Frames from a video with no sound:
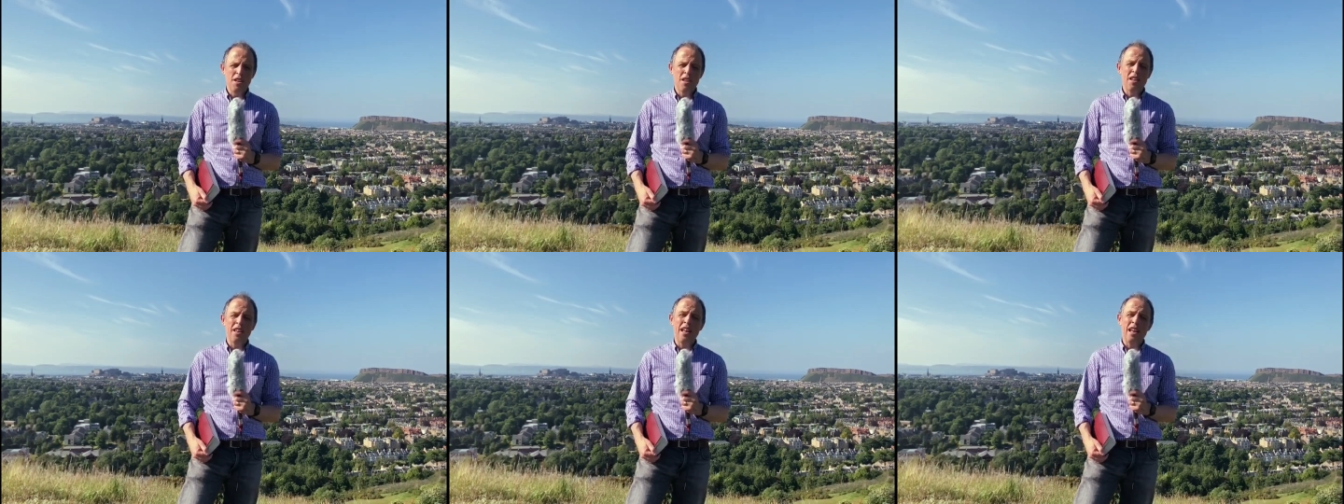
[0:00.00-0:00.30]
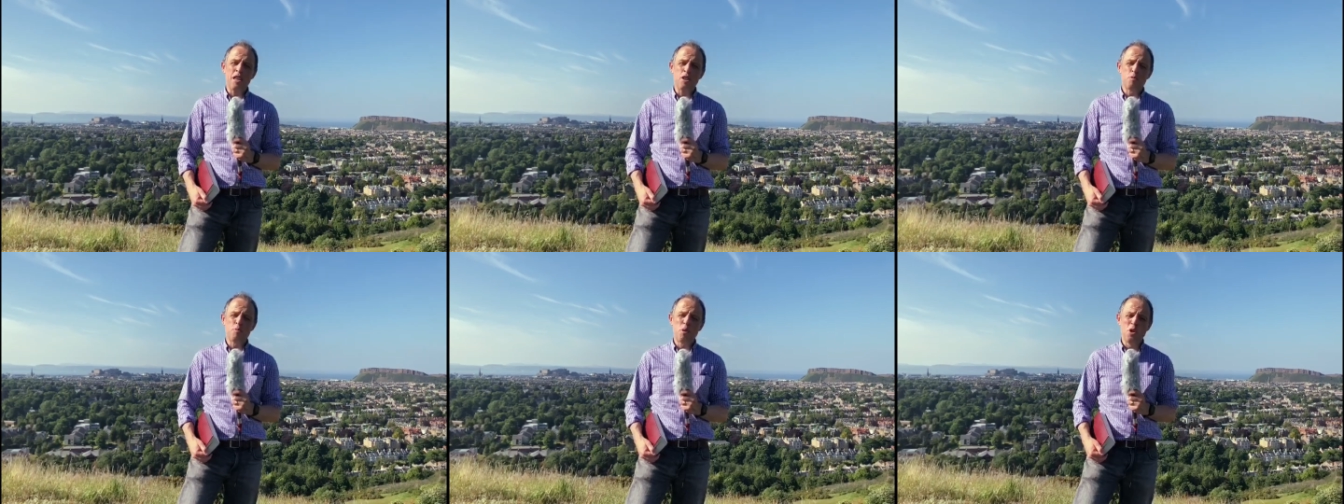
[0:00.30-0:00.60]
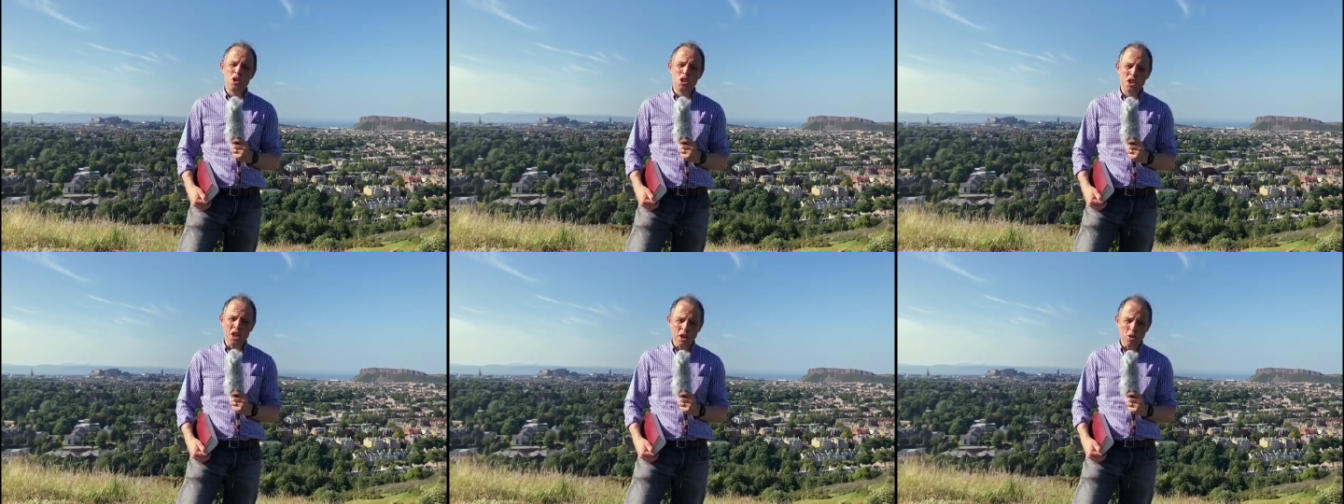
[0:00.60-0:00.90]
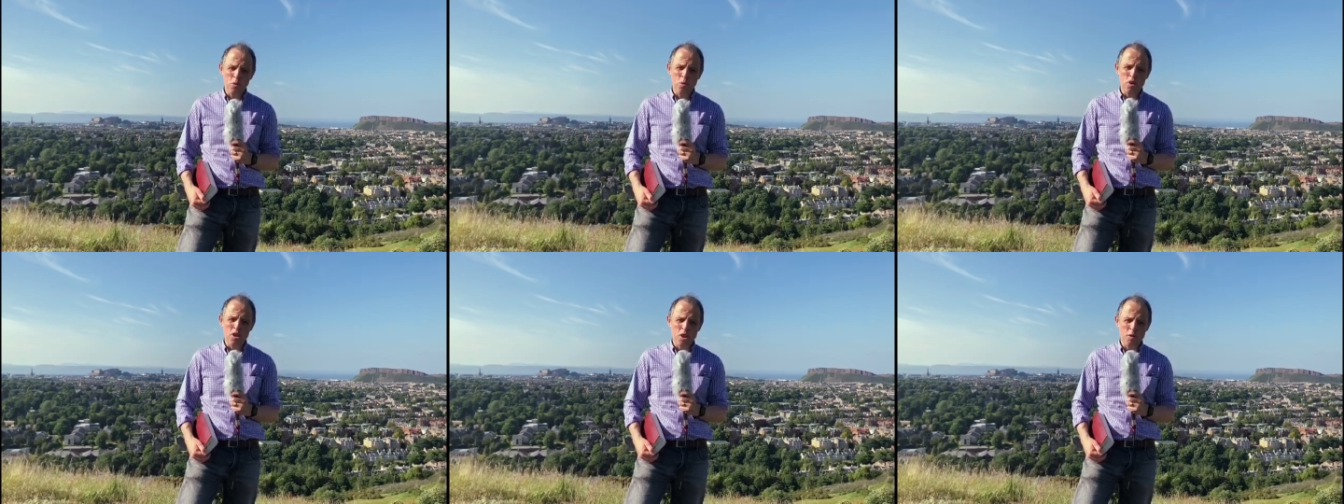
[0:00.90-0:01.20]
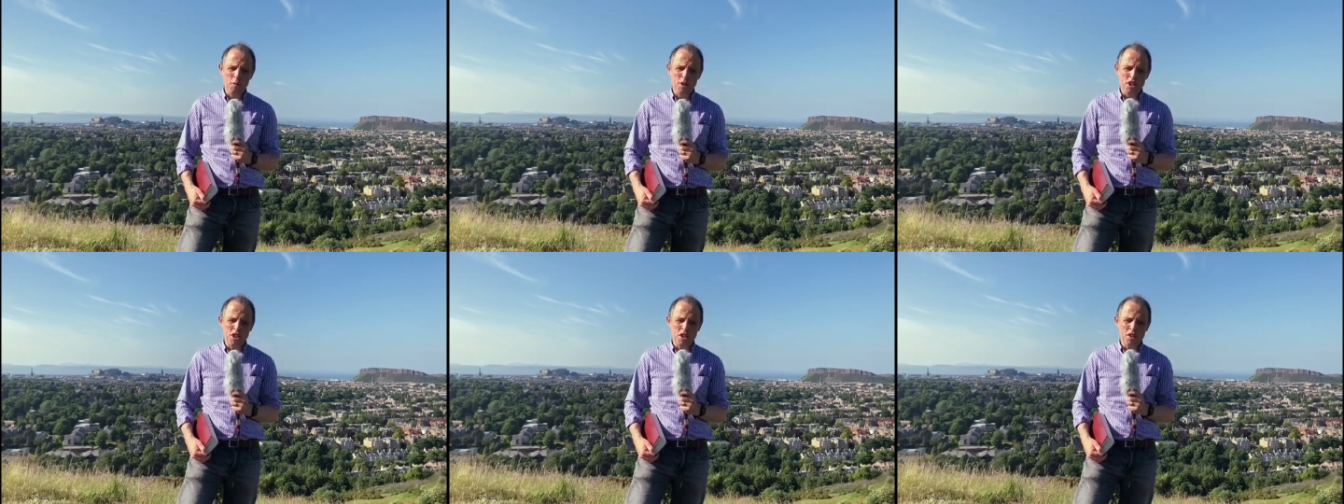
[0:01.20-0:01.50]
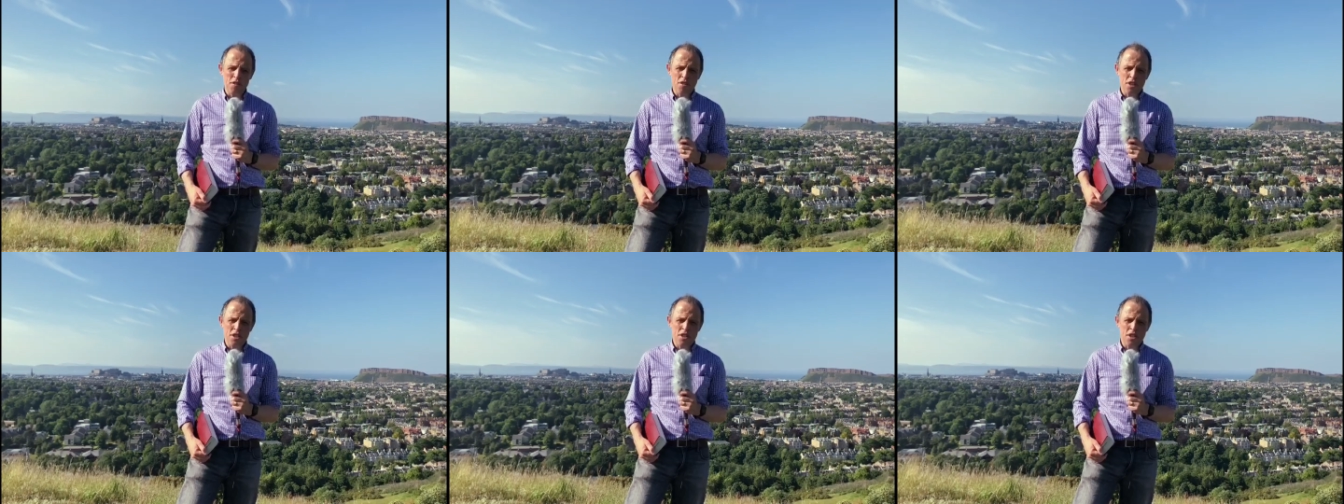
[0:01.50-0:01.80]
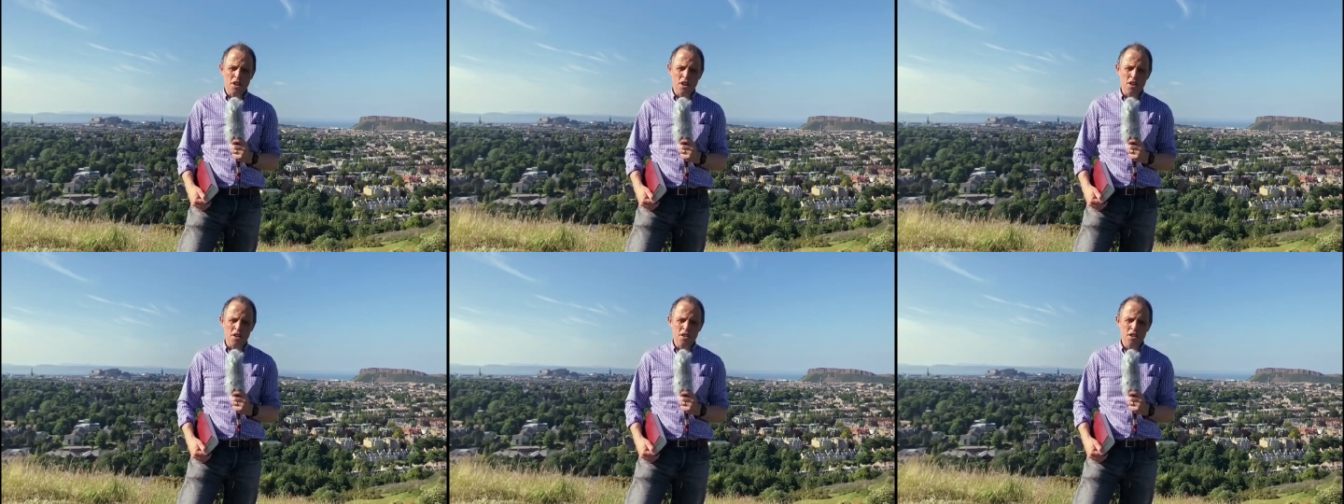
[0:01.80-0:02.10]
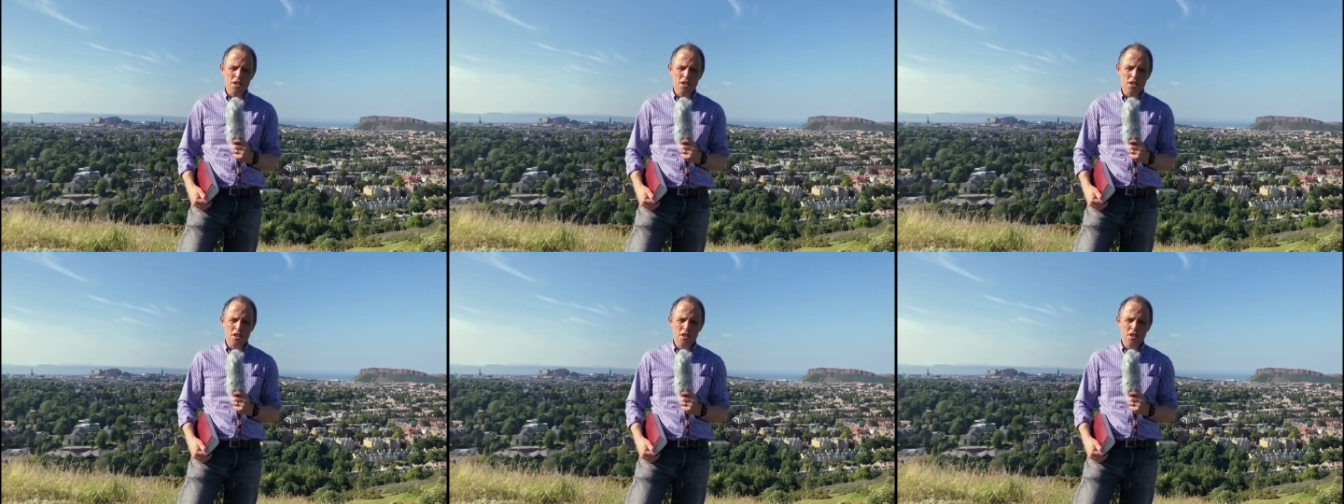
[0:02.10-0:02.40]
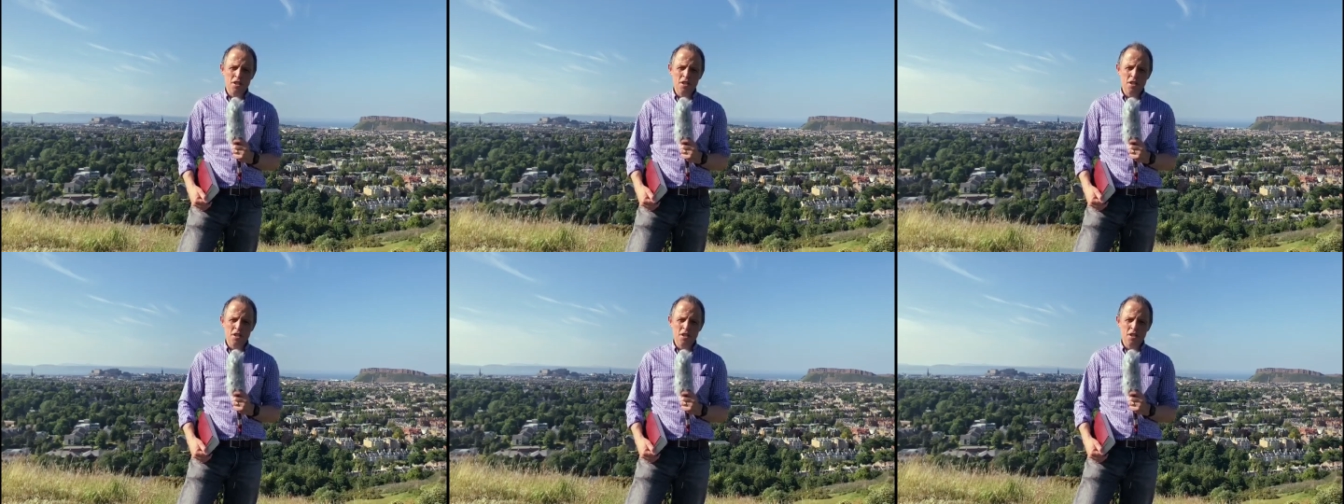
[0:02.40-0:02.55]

Let's push out with the mission of the church.